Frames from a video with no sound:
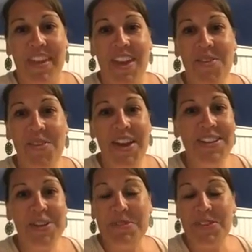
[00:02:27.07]
anyway,
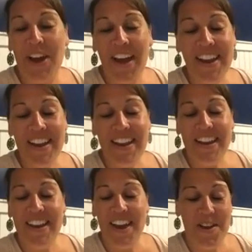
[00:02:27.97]
jumped on,
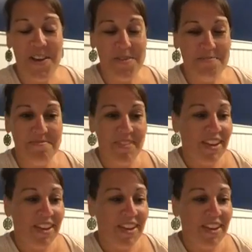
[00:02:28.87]
and